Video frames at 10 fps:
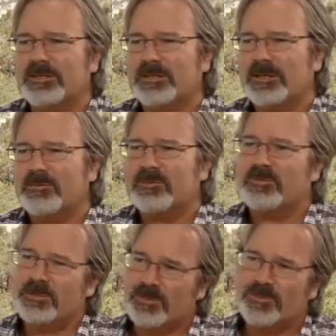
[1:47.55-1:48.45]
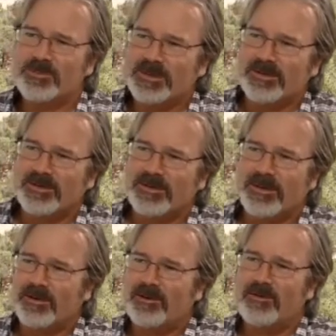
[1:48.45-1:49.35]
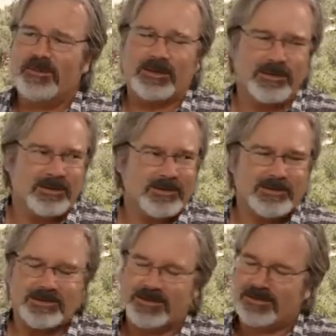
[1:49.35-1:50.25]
And, and when you meet Armie, of course, uh, oh of my course, God, yeah. he's